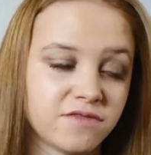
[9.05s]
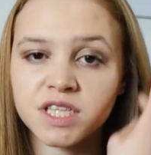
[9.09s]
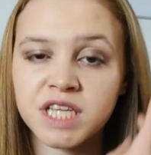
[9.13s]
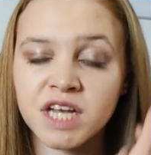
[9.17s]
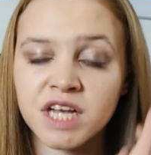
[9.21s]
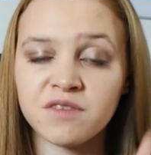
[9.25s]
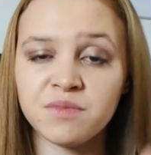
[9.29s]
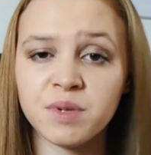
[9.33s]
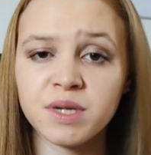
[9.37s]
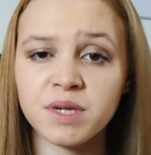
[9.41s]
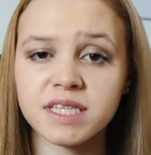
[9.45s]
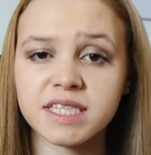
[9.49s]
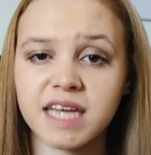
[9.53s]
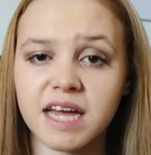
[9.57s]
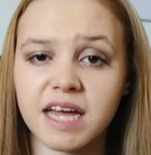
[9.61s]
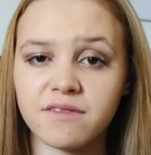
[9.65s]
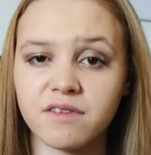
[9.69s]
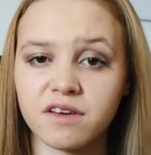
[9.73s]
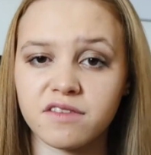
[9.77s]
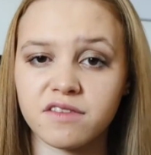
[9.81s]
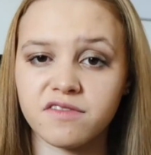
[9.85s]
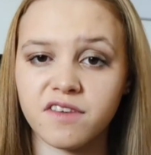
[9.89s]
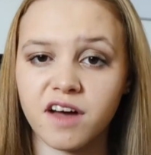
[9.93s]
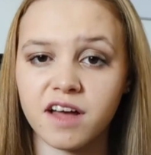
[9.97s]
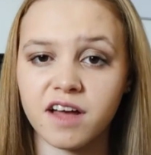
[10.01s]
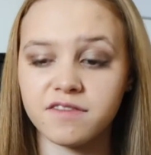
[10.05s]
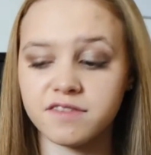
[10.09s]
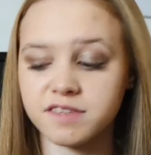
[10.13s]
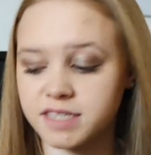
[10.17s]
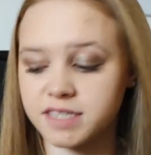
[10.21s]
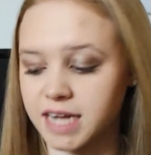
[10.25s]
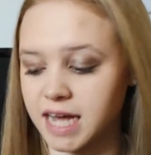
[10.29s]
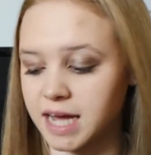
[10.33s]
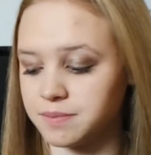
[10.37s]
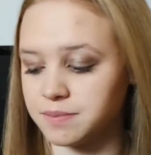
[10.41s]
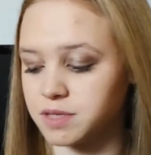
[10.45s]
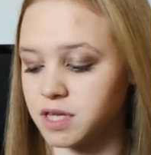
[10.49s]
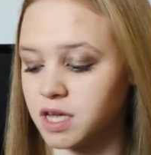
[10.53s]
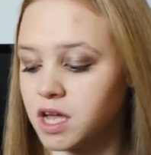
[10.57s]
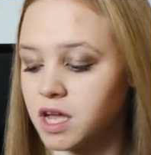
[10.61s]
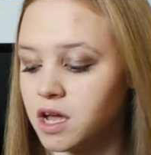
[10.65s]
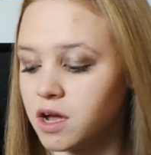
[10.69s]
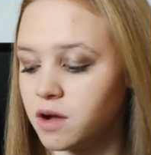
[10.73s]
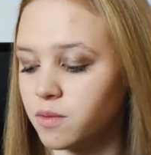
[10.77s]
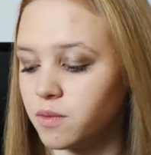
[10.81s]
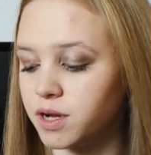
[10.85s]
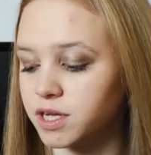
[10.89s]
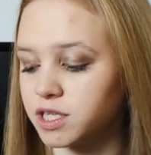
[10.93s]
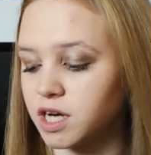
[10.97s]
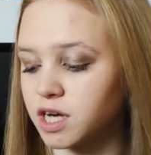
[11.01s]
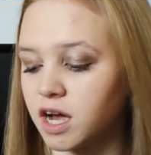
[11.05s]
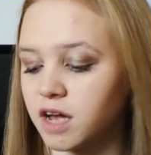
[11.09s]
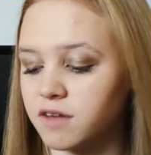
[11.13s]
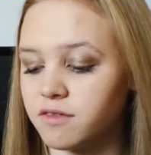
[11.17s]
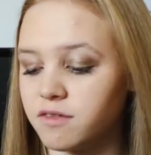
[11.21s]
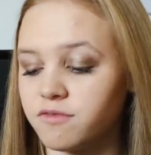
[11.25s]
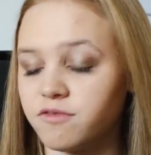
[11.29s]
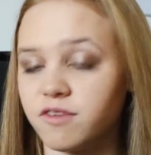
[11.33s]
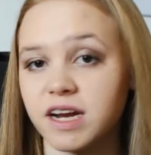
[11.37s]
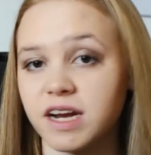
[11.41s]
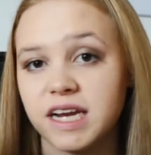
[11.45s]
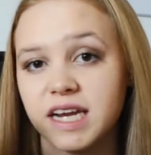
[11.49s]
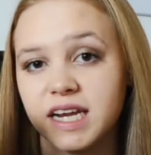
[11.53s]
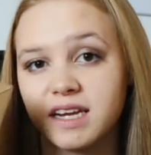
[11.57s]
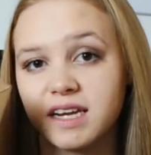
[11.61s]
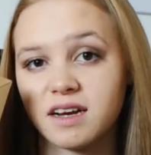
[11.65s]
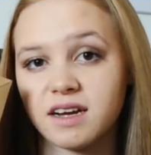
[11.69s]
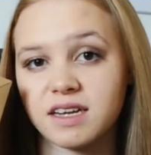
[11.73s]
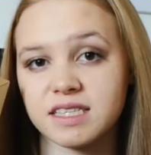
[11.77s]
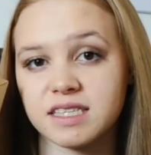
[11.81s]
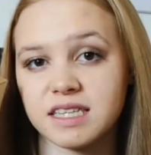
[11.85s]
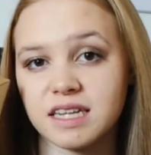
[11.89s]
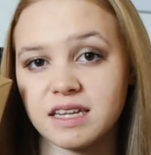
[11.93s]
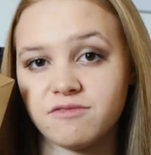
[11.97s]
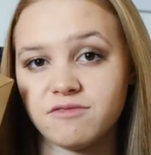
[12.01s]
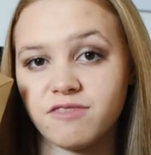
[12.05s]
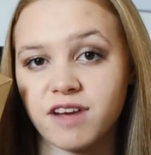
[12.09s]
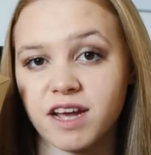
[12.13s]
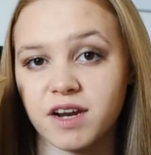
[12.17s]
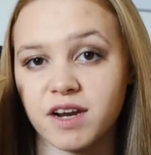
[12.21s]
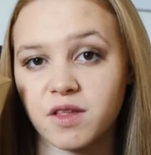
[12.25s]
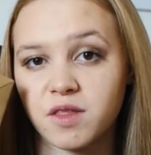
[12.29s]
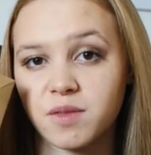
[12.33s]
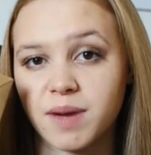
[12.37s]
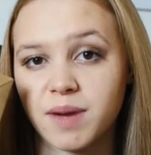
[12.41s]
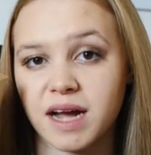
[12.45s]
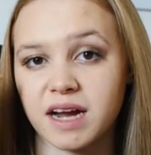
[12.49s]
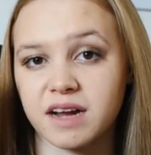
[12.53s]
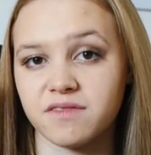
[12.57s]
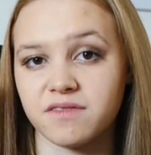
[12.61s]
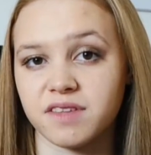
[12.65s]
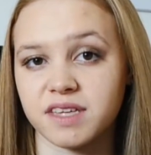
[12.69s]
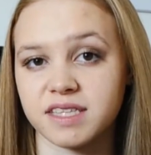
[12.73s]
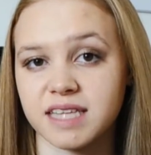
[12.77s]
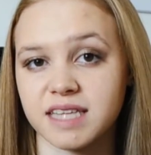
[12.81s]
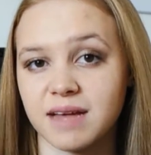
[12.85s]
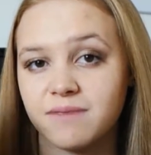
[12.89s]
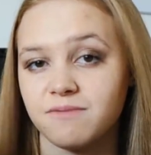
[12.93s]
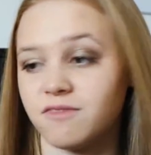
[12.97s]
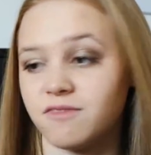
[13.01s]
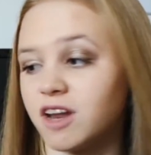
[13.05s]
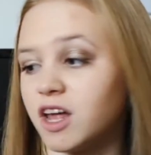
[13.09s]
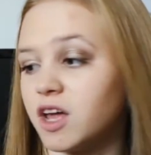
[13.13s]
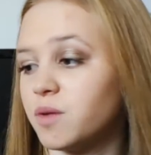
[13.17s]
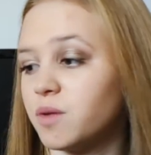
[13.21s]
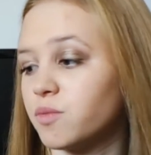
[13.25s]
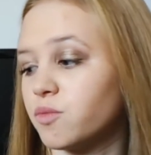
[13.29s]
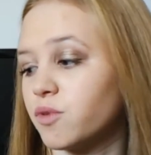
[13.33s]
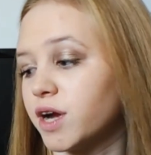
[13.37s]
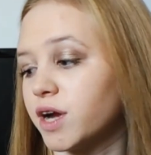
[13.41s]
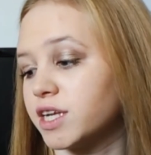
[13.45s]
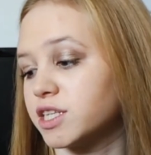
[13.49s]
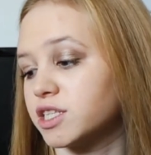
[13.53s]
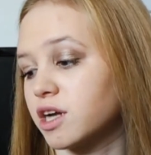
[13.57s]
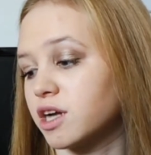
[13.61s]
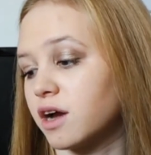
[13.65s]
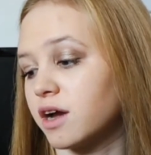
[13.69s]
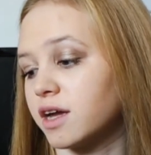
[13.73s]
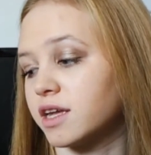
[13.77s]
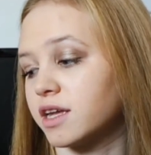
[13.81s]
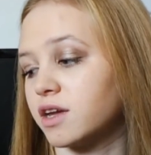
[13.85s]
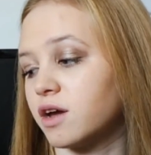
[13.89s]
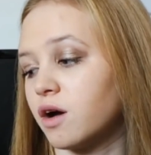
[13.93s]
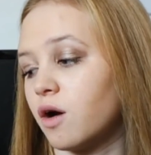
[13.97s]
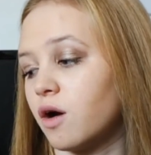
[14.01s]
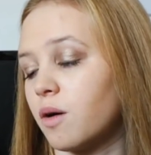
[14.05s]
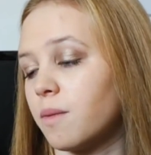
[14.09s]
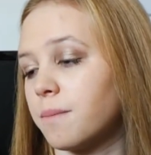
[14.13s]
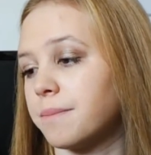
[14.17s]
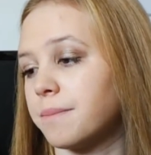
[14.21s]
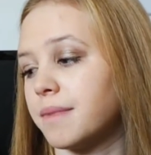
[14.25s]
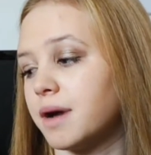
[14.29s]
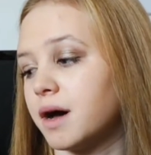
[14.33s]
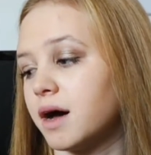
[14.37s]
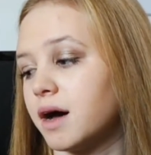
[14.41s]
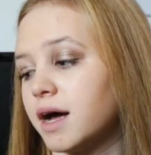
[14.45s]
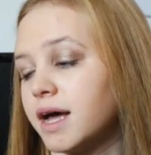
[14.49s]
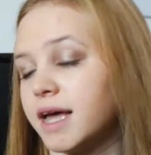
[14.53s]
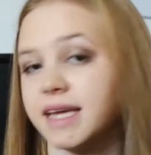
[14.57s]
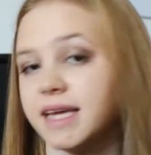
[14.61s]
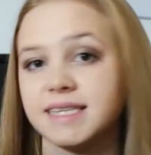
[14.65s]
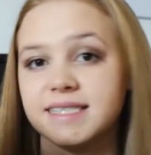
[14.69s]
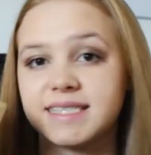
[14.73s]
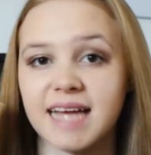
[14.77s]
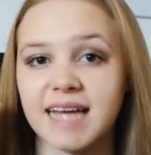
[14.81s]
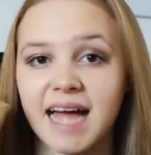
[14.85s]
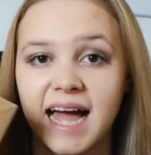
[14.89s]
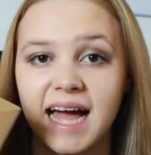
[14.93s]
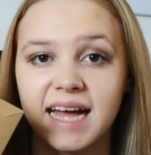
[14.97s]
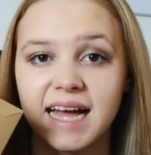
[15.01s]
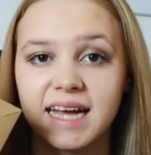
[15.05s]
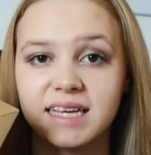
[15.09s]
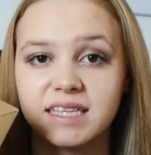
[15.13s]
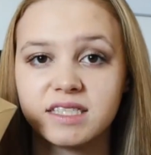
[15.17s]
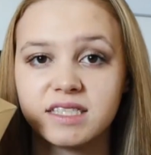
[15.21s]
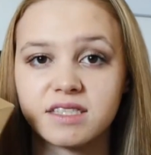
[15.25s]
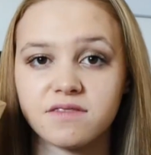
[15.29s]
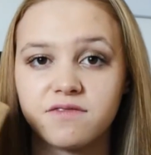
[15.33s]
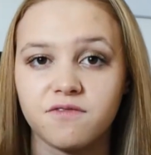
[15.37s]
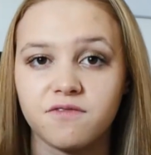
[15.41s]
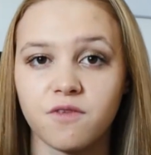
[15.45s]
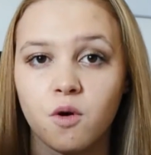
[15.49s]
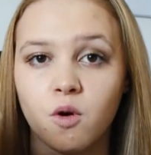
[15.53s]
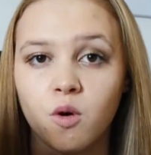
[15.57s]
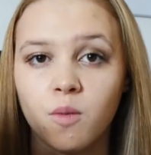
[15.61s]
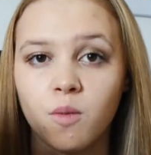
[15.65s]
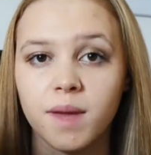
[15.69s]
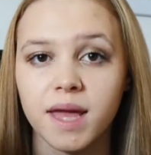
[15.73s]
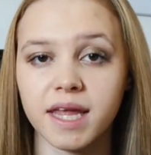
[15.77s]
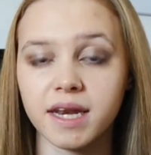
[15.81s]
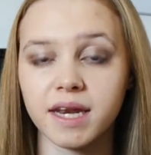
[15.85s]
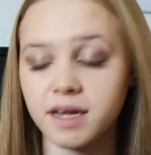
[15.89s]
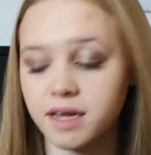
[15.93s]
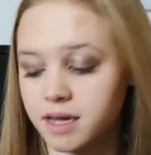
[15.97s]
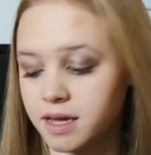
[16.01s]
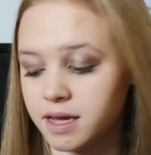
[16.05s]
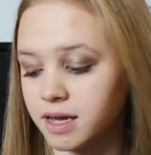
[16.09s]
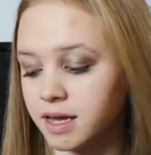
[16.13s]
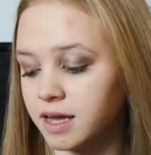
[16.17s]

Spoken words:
So I've put together 5 steps which I've really nicely written on the back of this envelope, which I got my tax form in.